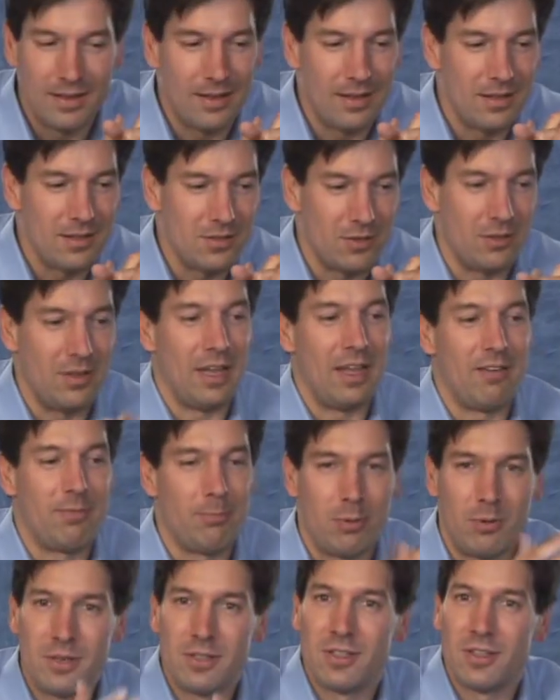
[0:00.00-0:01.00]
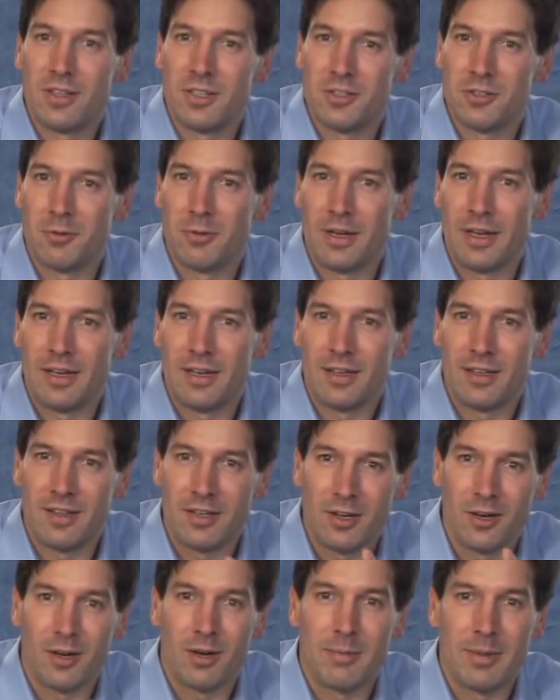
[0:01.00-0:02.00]
So Dave points at the screen at the
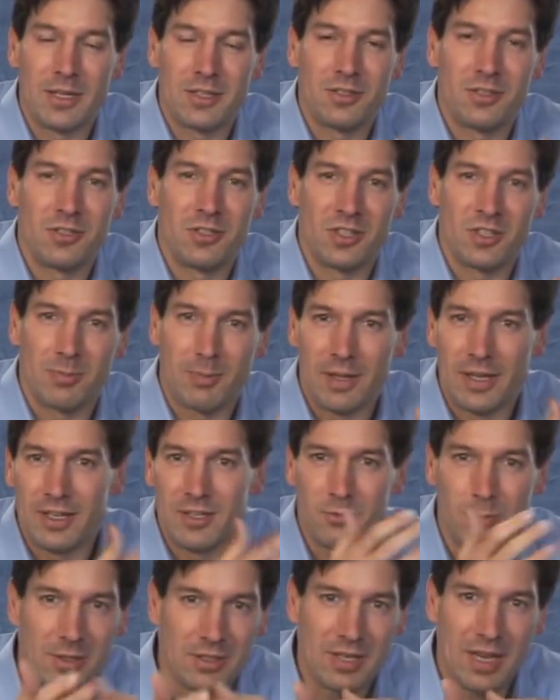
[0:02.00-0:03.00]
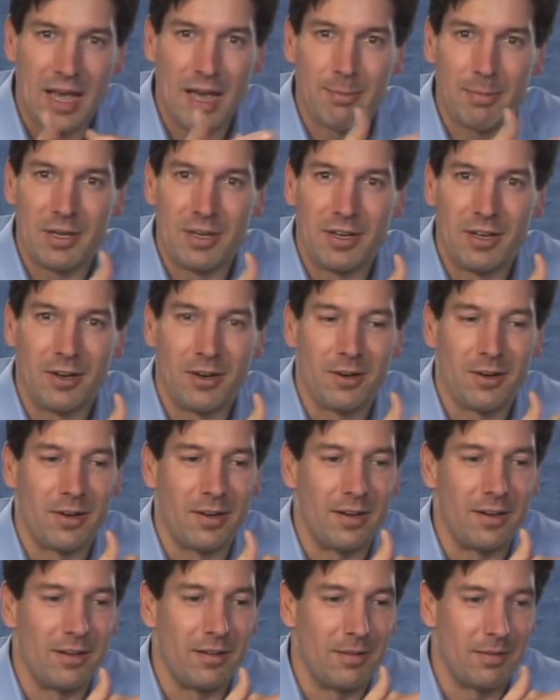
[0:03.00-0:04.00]
error message, explains what's happened here
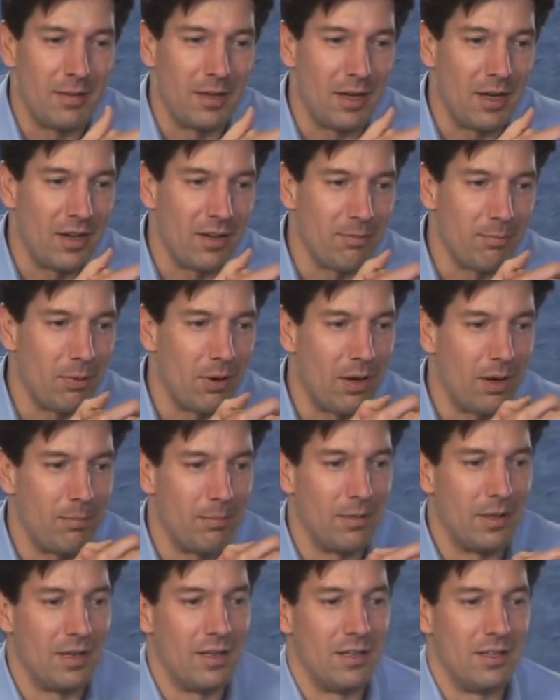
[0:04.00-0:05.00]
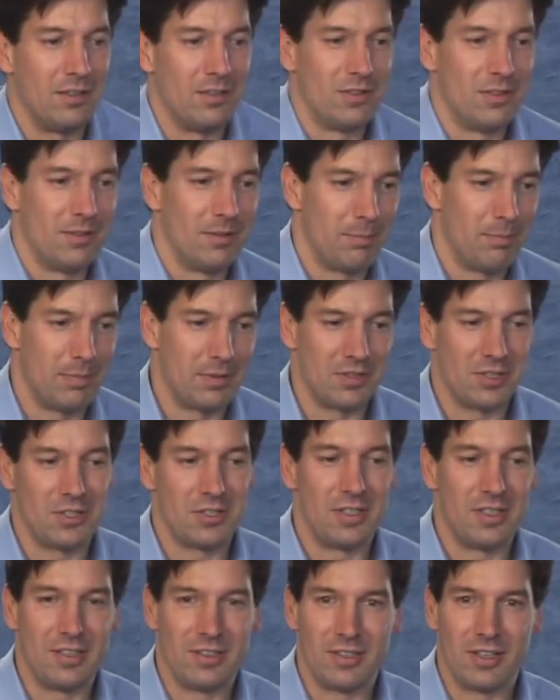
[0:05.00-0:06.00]
and the kind of problem that he's
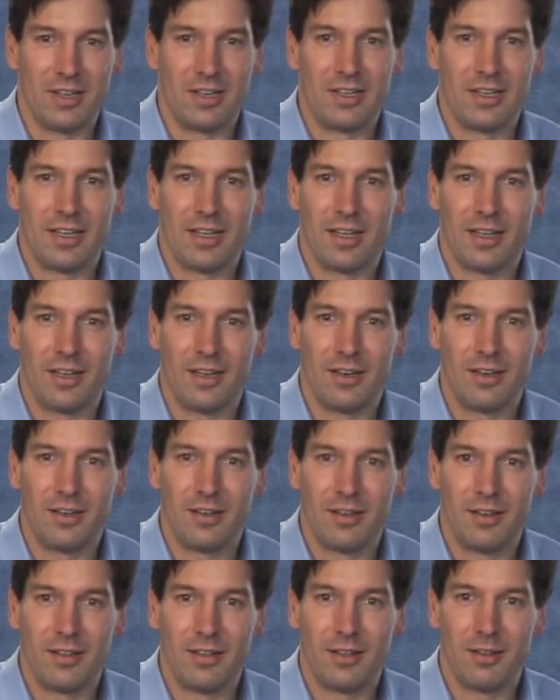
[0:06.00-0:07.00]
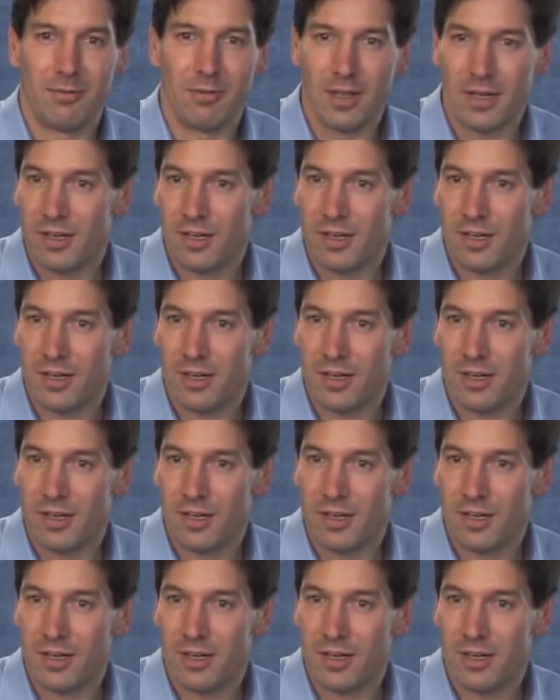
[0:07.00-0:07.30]
position he's in, and the flight